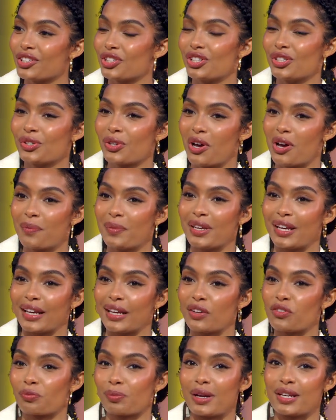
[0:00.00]
she taught me to
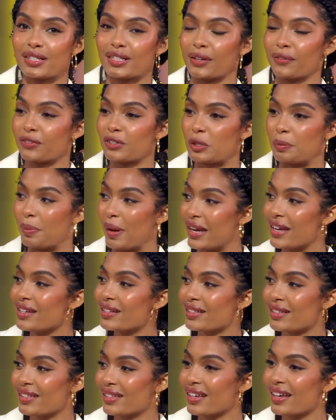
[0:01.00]
give myself
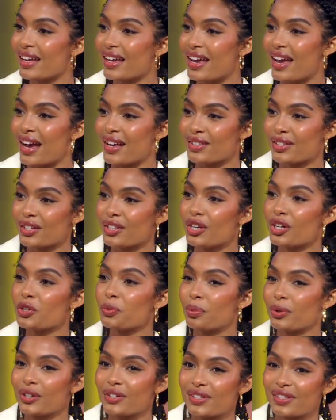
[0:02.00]
space as a young
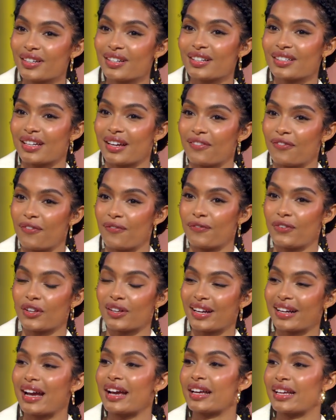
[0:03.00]
person, because I mm. feel
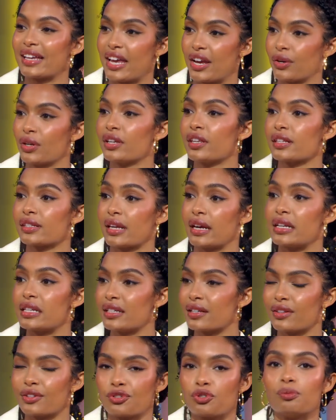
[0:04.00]
like I carried this
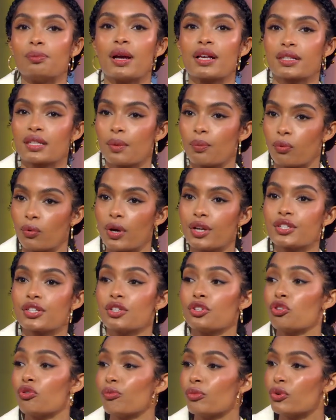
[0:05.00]
idea that you mess up once and
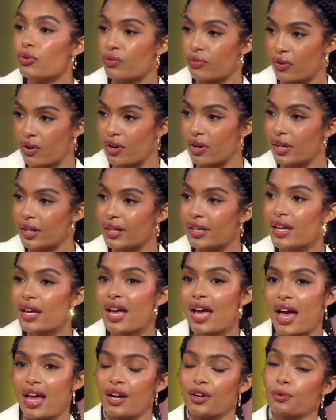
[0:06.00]
you move on,
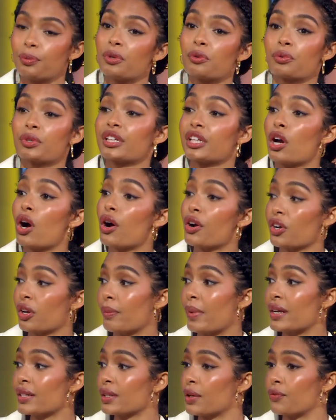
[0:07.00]
and I would be really hard on
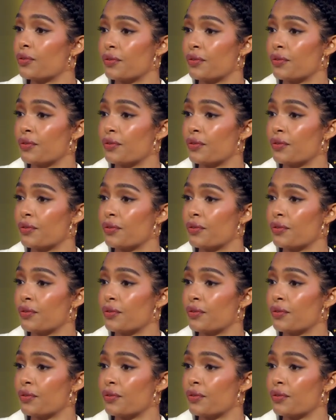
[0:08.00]
myself